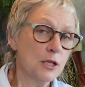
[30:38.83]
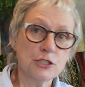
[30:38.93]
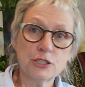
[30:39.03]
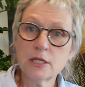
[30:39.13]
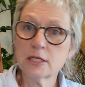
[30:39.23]

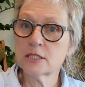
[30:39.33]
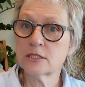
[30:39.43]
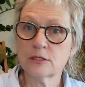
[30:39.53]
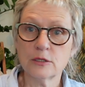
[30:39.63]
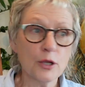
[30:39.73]

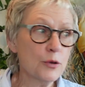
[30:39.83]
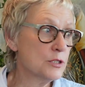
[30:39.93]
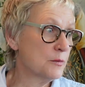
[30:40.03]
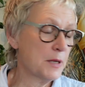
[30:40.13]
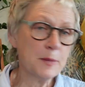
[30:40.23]
just
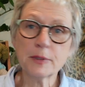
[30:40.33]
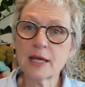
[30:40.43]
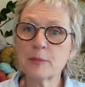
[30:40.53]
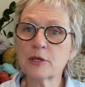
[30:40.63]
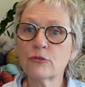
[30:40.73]
loads of people
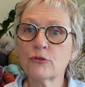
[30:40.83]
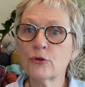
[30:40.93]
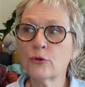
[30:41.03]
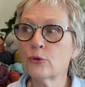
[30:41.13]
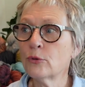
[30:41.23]
coming
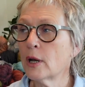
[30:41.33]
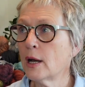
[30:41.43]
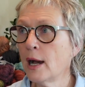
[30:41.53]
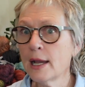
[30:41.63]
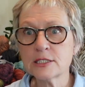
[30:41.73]
through.
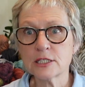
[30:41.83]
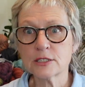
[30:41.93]
I